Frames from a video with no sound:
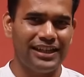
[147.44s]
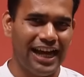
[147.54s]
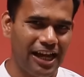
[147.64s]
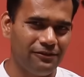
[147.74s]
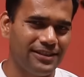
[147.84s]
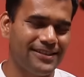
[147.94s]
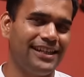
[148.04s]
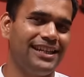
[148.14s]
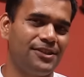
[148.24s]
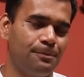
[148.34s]
But I will
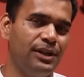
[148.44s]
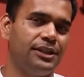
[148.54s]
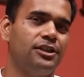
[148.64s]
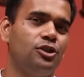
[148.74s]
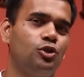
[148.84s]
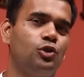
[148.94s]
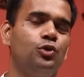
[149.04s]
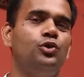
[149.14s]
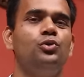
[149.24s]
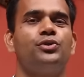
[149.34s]
say it's better
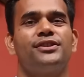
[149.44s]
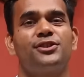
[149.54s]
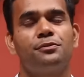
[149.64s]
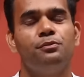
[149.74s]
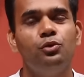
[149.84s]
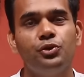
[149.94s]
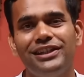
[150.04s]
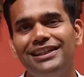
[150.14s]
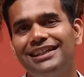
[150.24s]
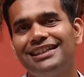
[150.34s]
to use
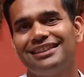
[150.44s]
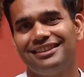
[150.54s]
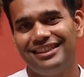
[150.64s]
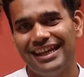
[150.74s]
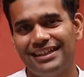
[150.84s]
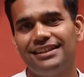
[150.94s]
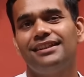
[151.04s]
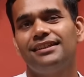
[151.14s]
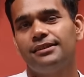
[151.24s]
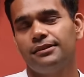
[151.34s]
smoothie
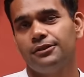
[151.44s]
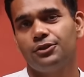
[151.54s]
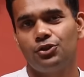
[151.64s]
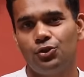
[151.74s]
than the